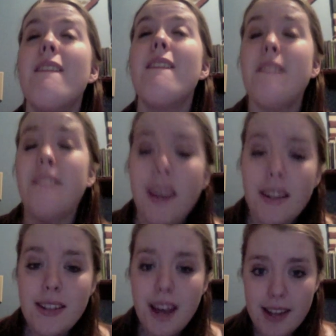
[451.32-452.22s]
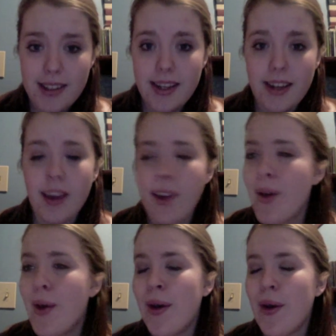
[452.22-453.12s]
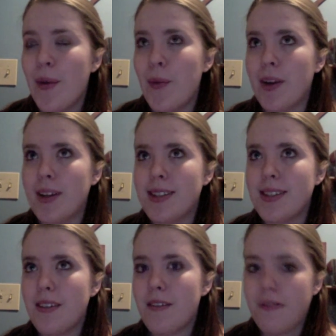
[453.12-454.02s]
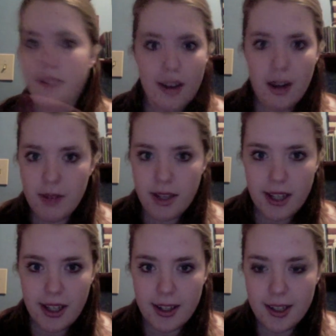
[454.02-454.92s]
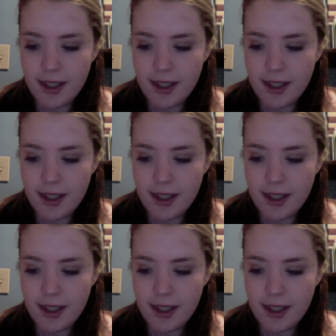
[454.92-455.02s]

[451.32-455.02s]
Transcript: fantastic, works phenomenally.